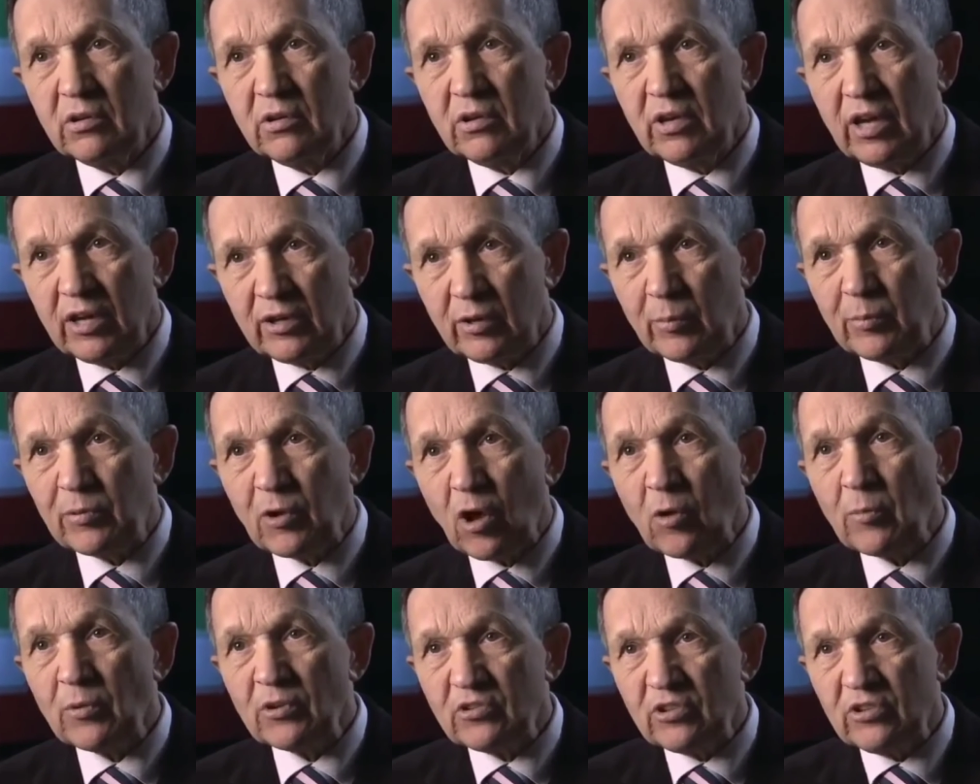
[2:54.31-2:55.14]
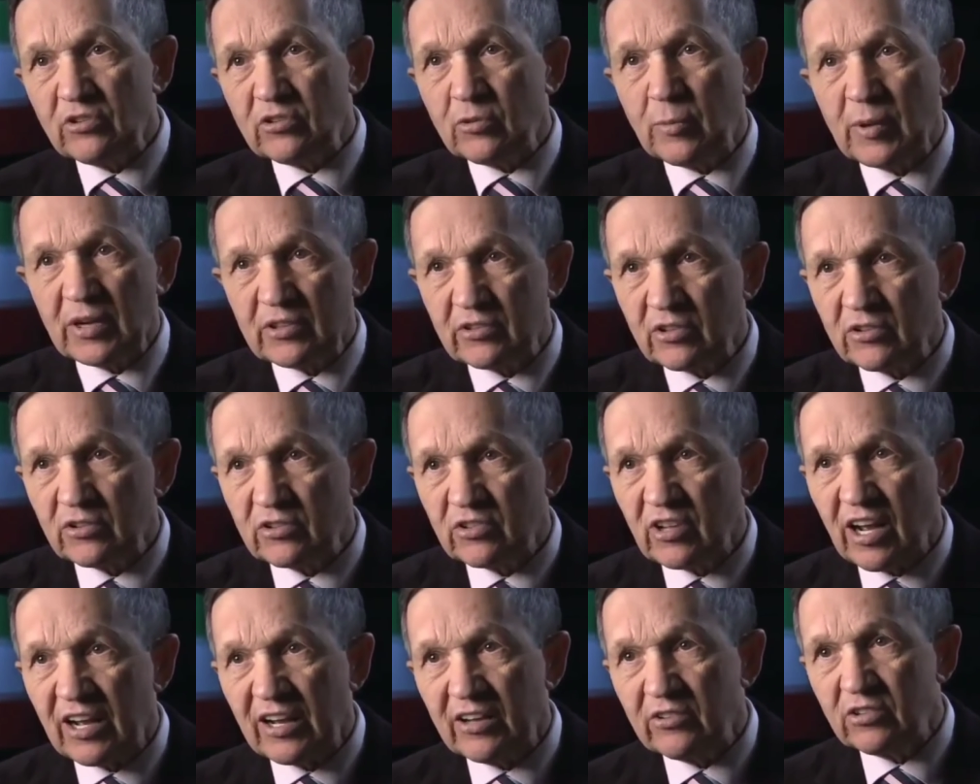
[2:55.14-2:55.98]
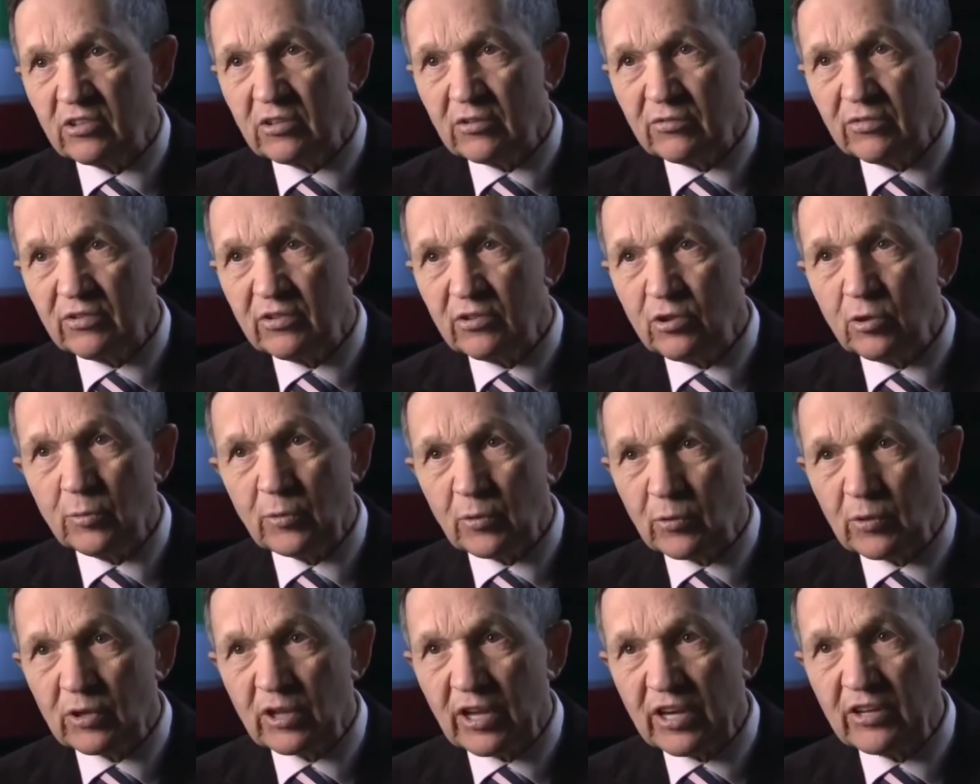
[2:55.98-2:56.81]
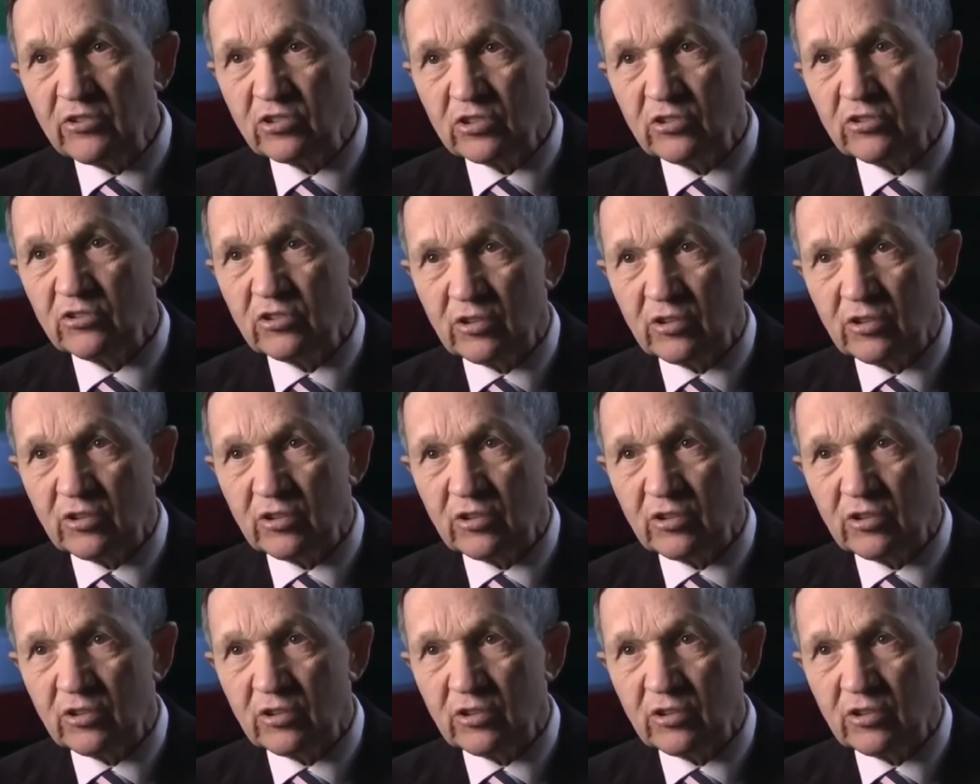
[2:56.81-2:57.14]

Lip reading: And diplomacy is about the science of human relations,